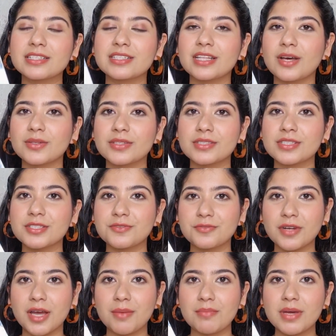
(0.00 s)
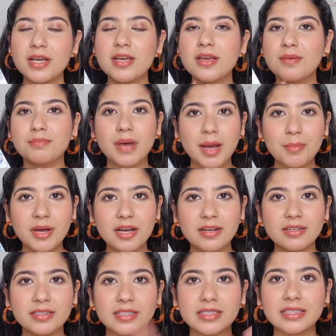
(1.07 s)
Now, this is from
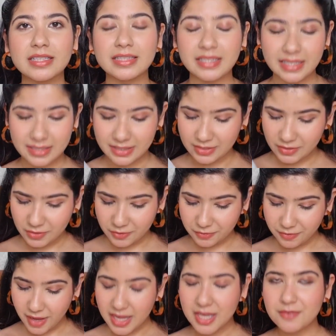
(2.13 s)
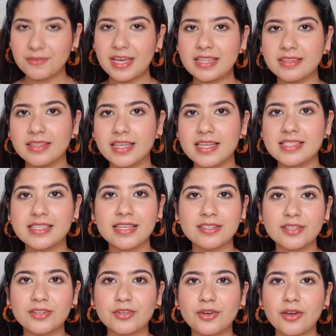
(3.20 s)
Mamaearth. They turned 5 and they sent
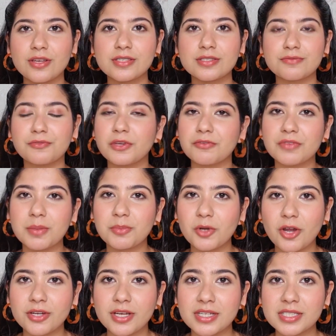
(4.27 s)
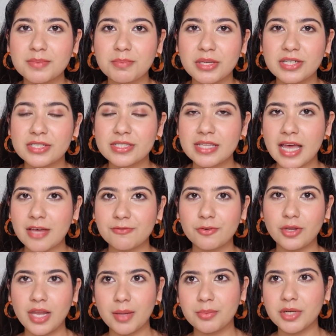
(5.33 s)
across a few of their products because I've
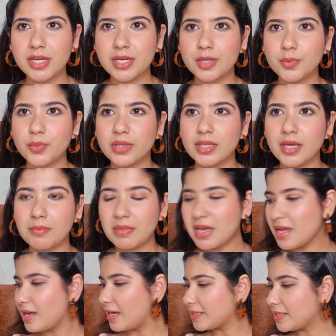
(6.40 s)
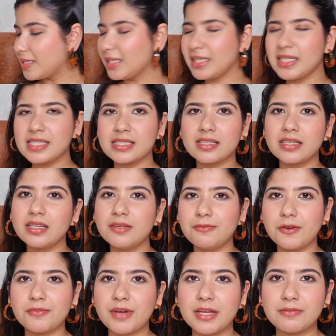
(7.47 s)
collaborated with them, I think, easily
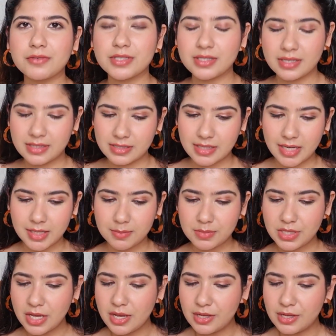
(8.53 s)
for 5 to 6 times.